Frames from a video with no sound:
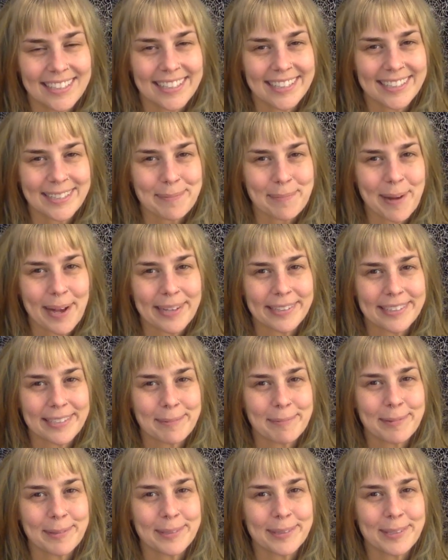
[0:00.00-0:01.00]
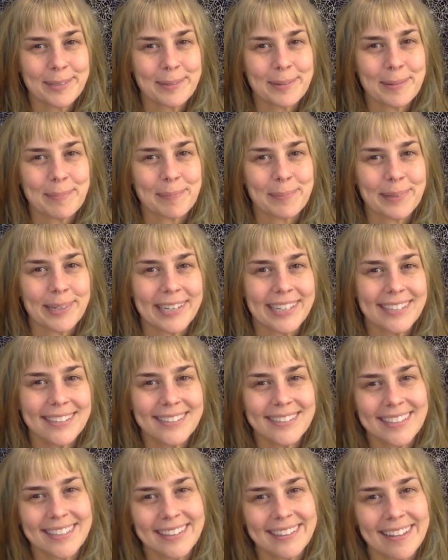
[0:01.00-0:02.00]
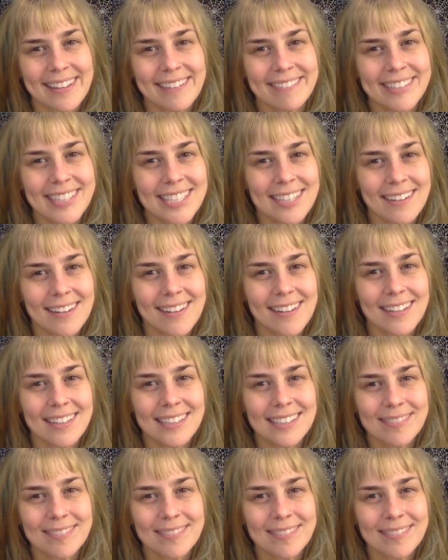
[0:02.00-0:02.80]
It's possible to embrace and love it all.